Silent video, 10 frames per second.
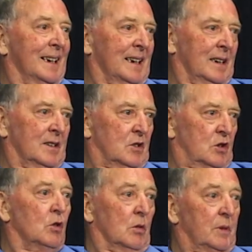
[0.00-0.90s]
and
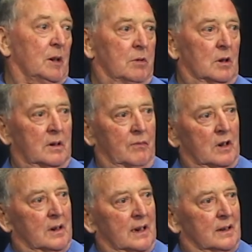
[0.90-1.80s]
showing people
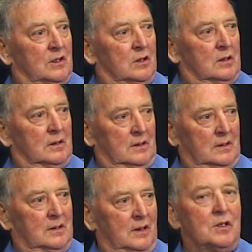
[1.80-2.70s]
different things. So
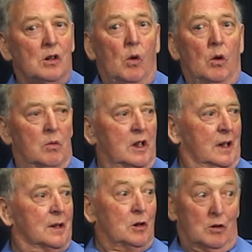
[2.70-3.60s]
it's a whole
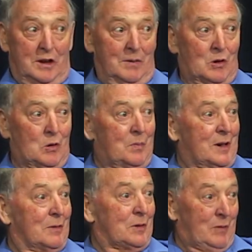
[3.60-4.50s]
weekend. The only thing we're hoping
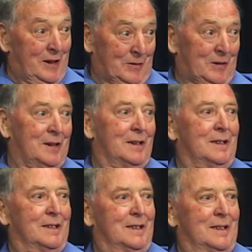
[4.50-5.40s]
now, the weather
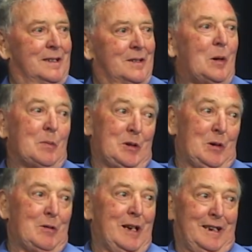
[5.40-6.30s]
comes to
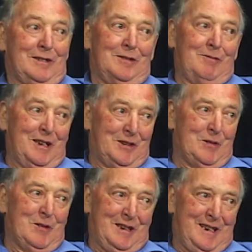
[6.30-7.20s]
our
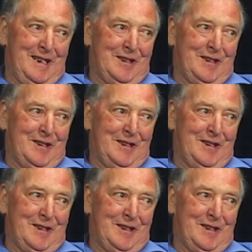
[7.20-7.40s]
rescue and stays